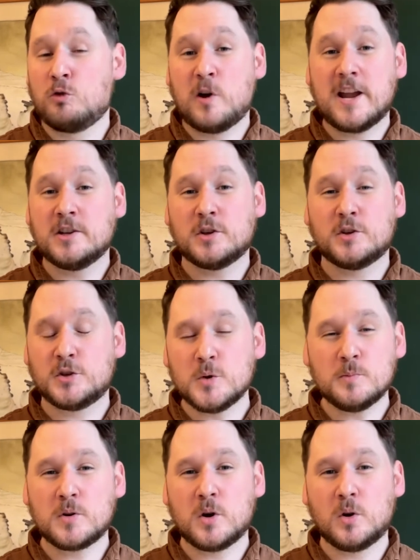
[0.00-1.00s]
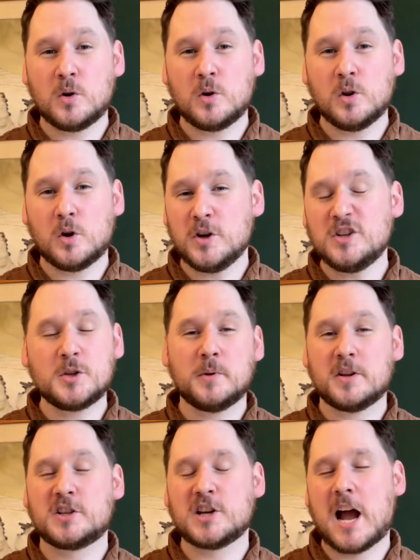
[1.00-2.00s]
arrange a Zoom call or you just
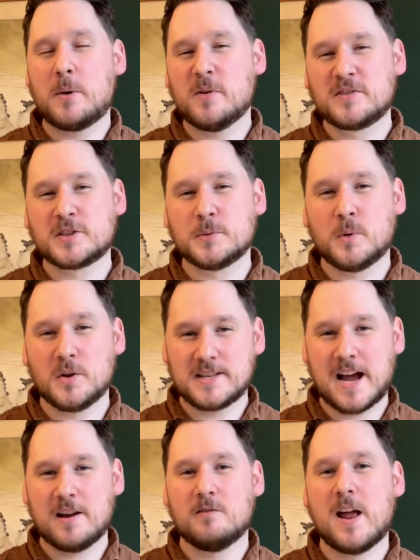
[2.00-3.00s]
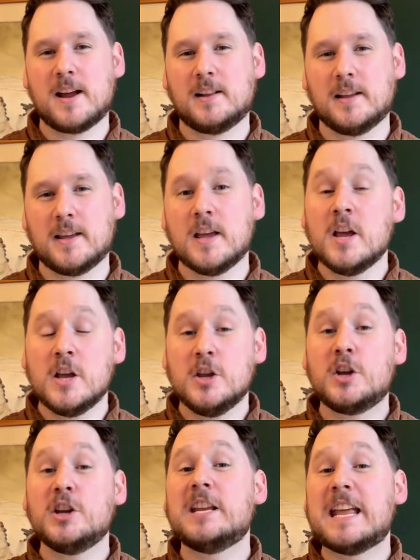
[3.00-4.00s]
want to chat with someone directly,
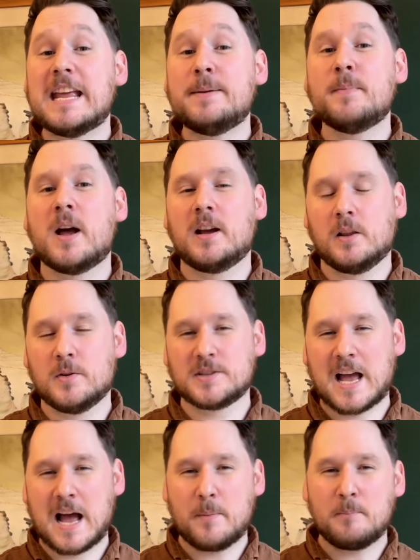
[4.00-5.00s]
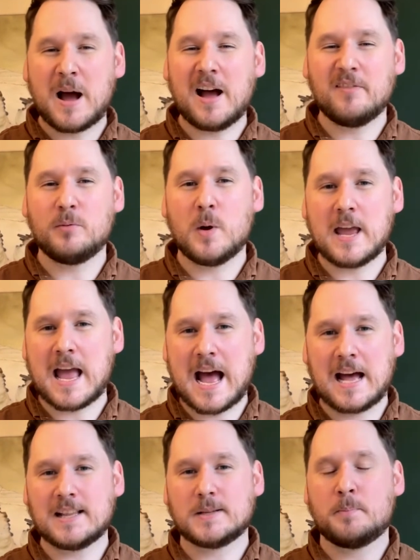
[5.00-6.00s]
you can email us at
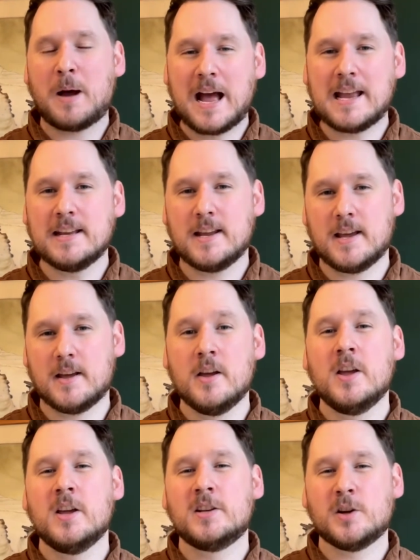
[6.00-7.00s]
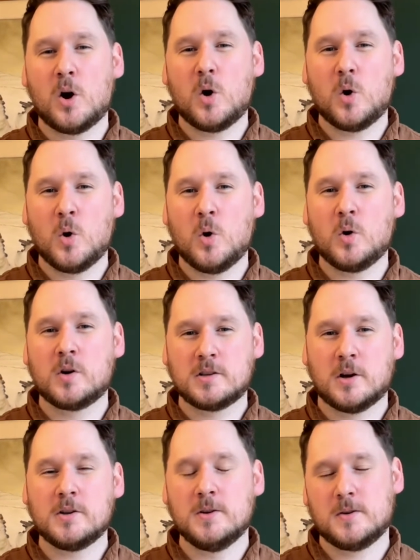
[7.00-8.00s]

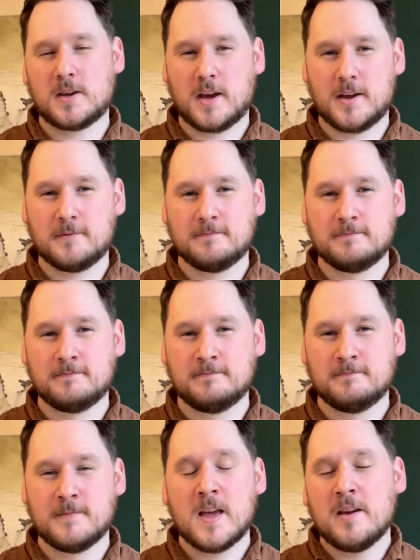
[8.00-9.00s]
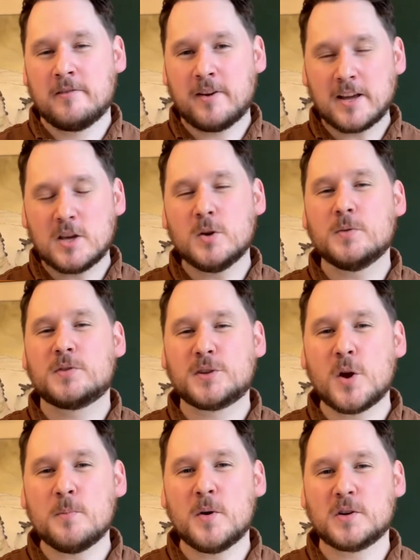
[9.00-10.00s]
pathway@pioneer.org.uk. Thank you
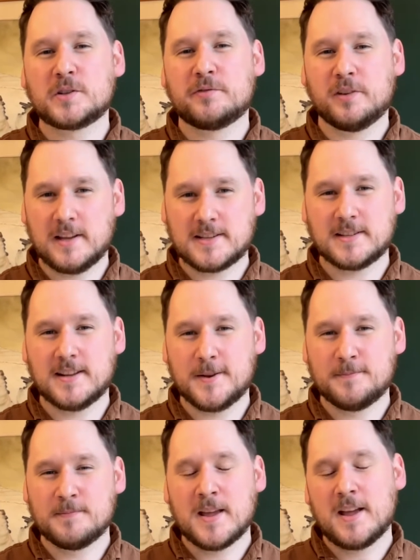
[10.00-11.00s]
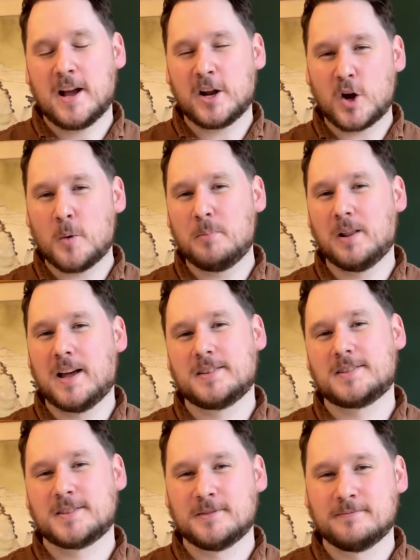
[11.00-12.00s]
so much for listening, and God
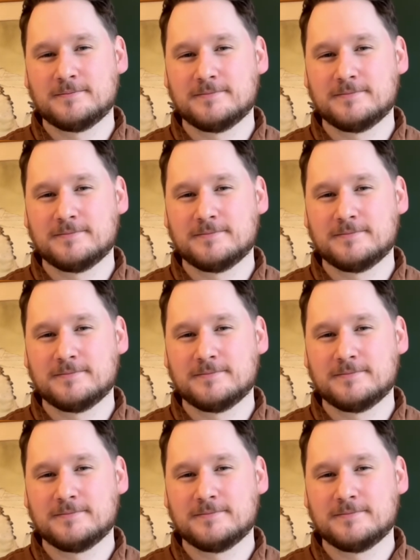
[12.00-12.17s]
bless.